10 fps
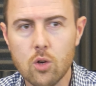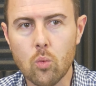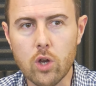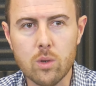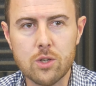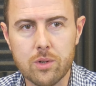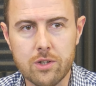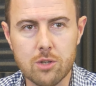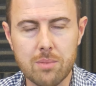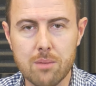We always want you
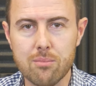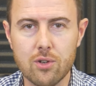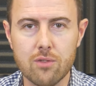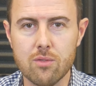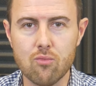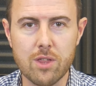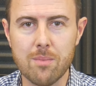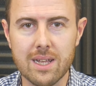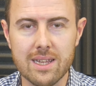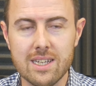to be improving
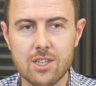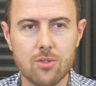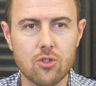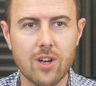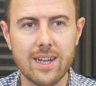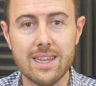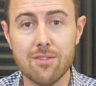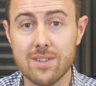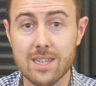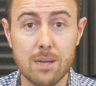rhythmically, so trying
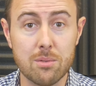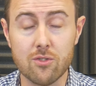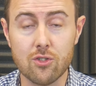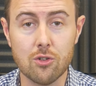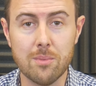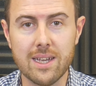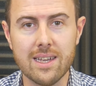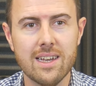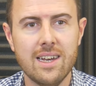different types of strumming.